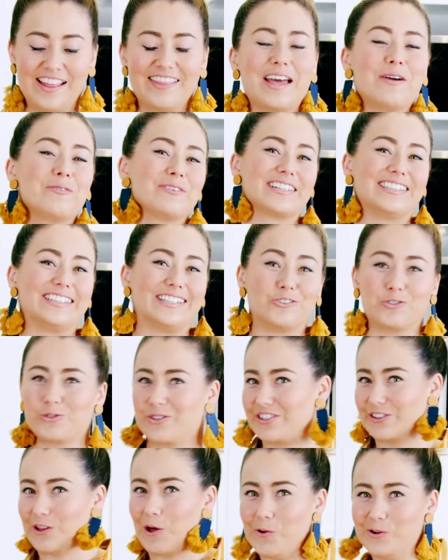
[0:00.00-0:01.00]
That was a little
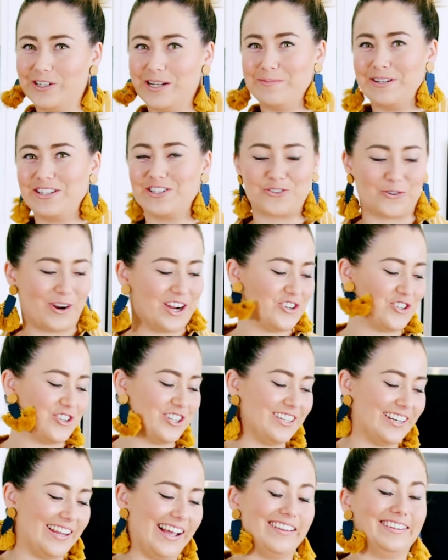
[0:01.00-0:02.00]
slow
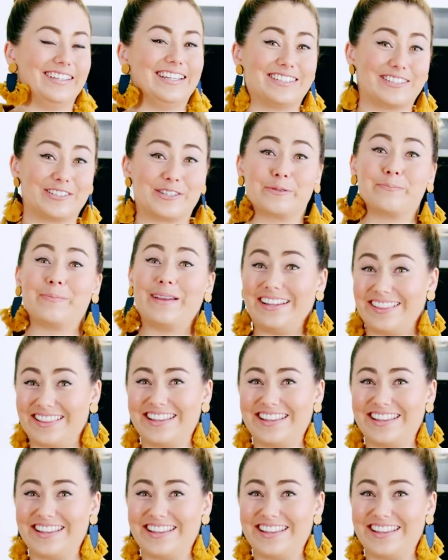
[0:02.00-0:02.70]
demonstration. Now let's just speed